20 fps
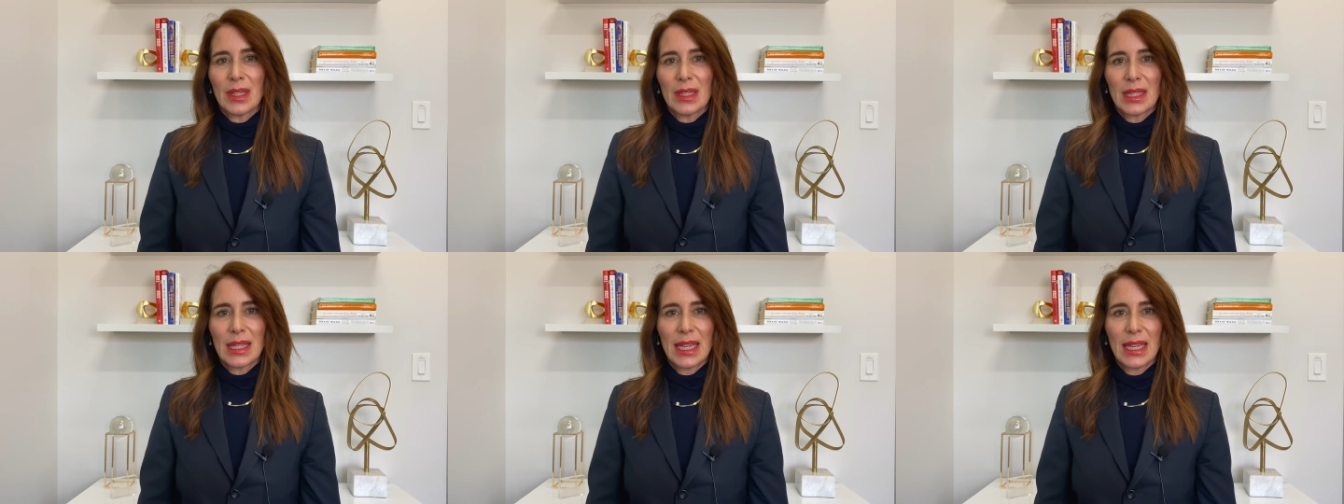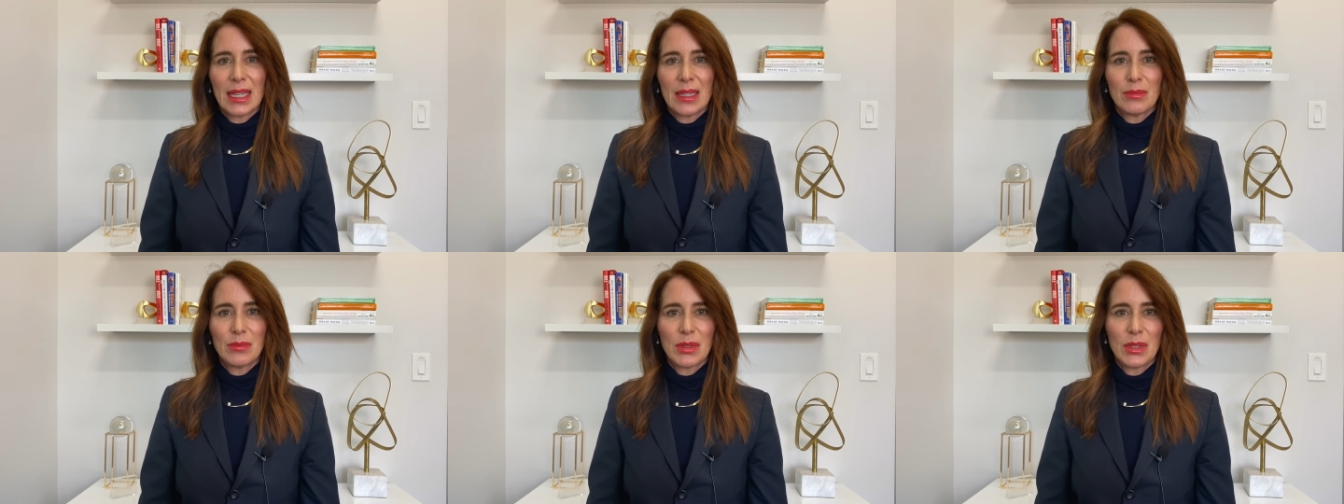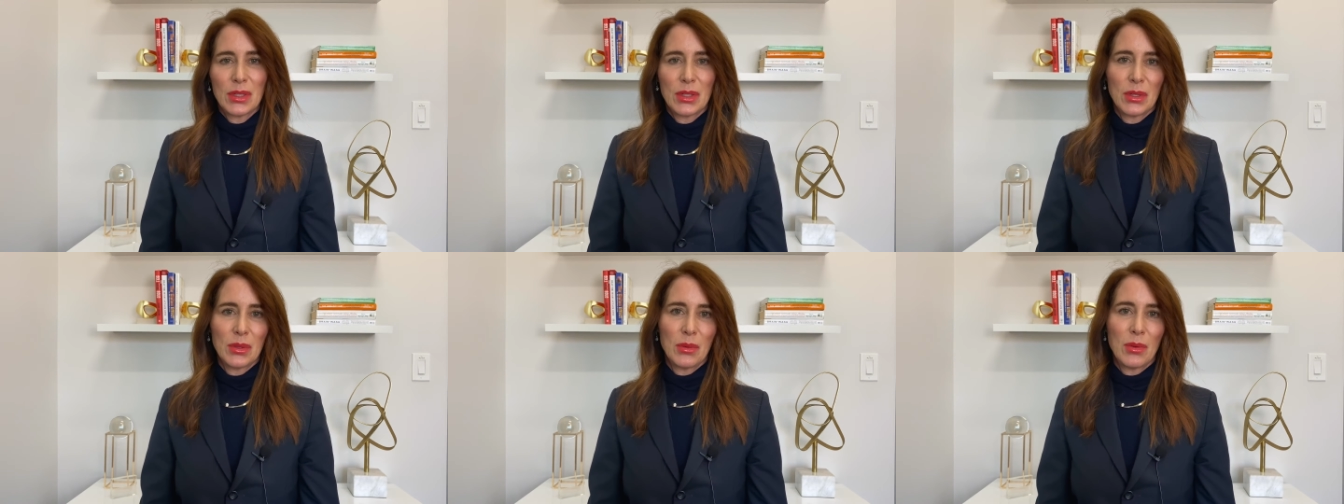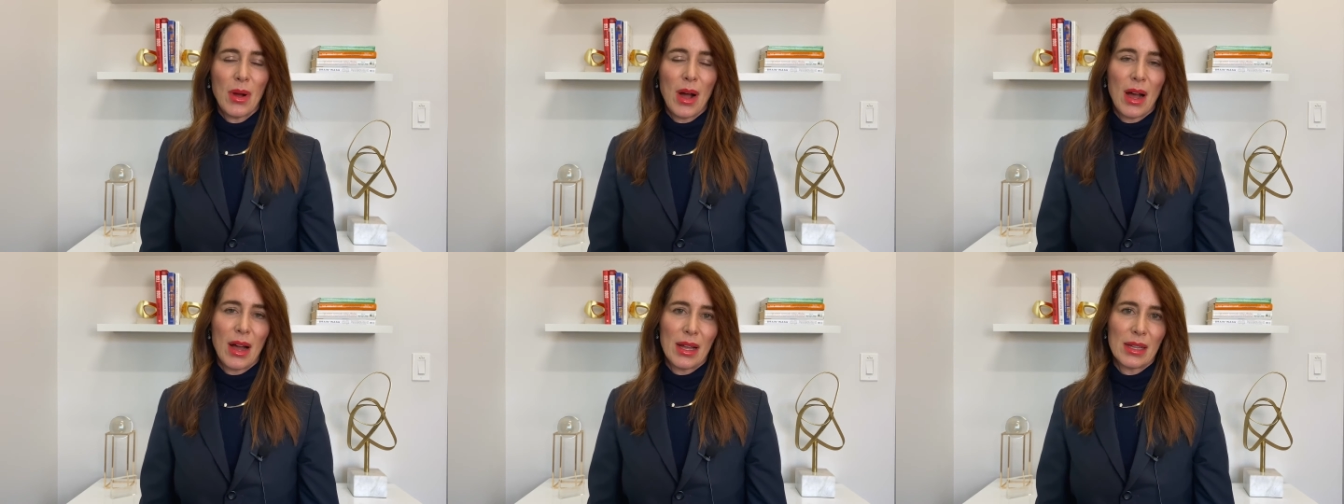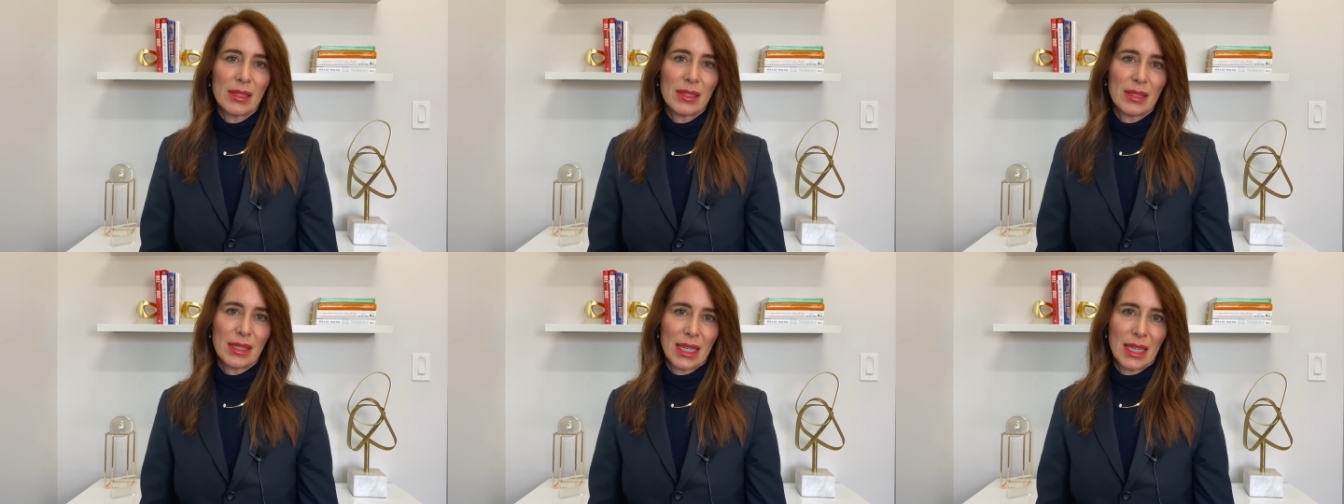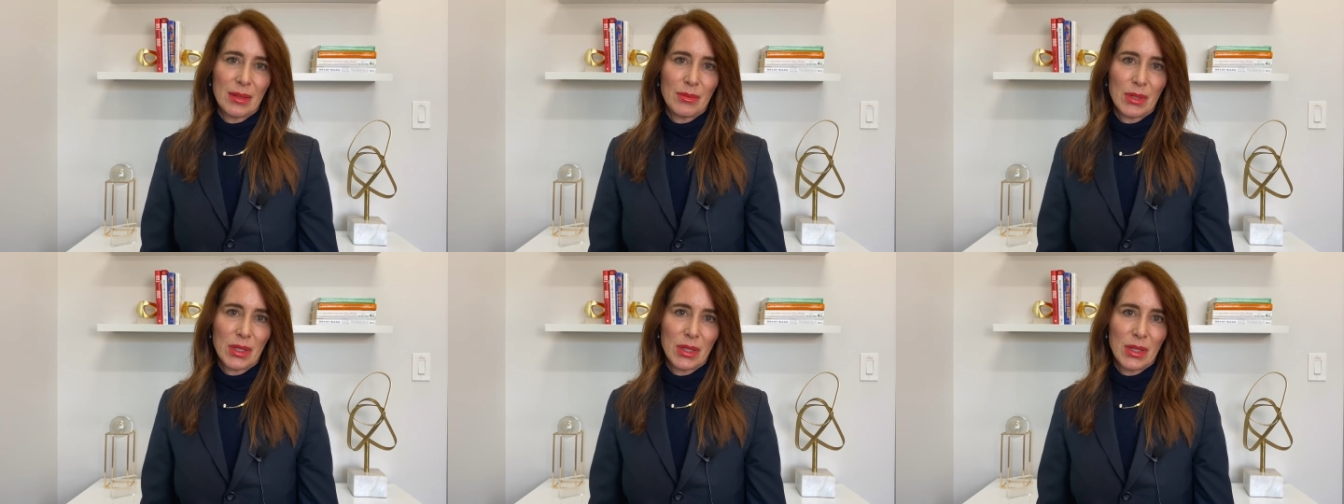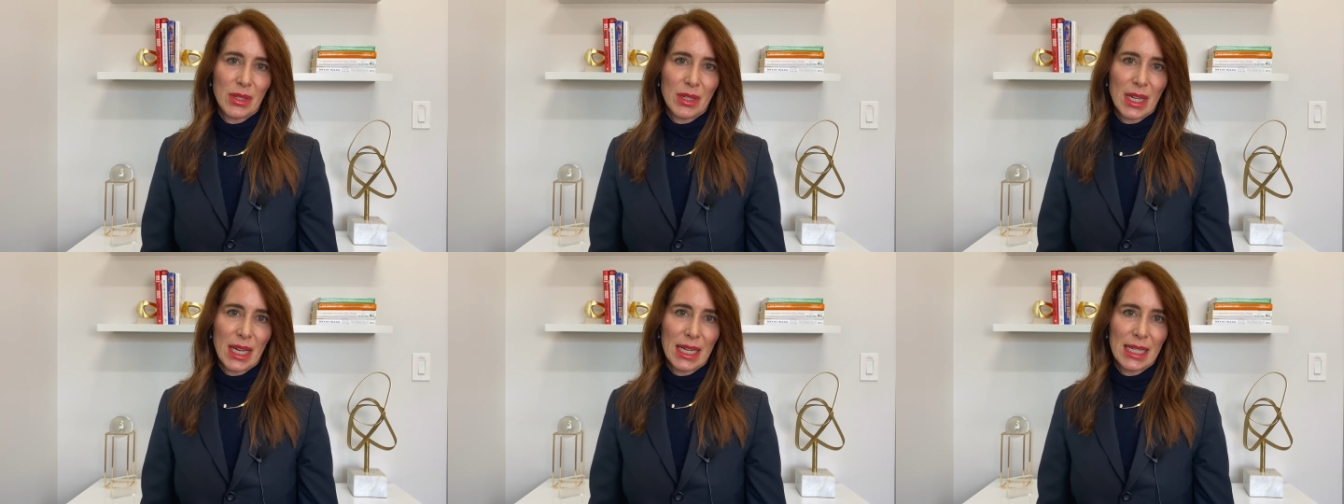came to the
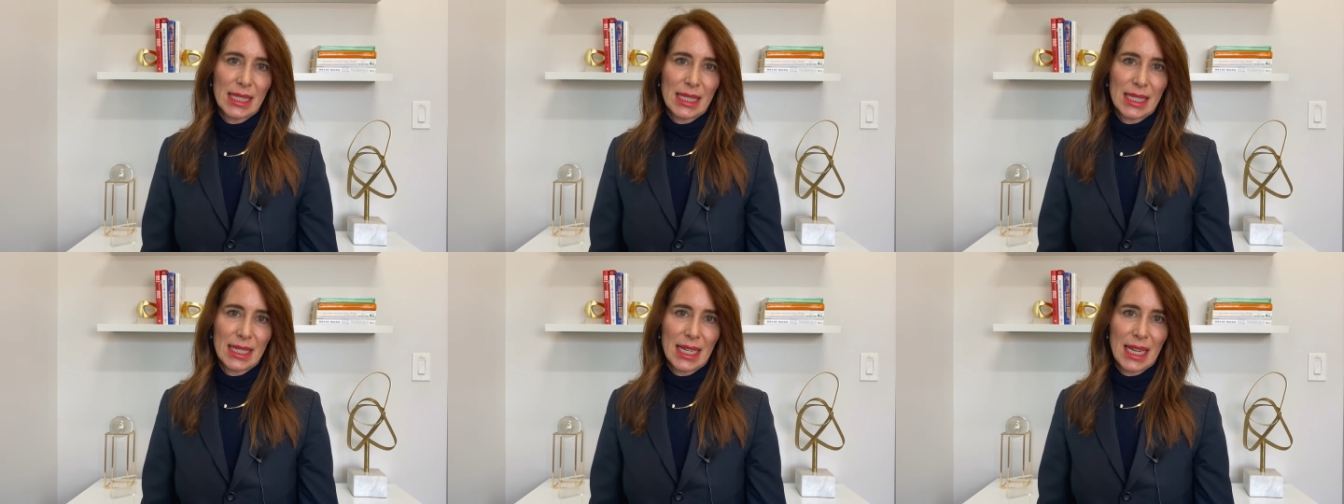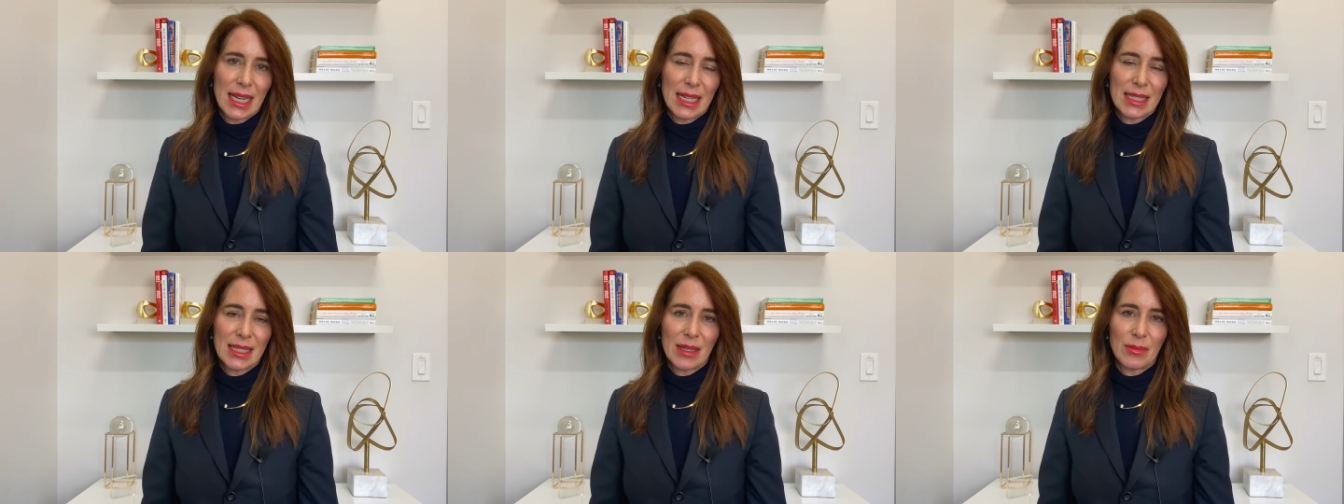United States.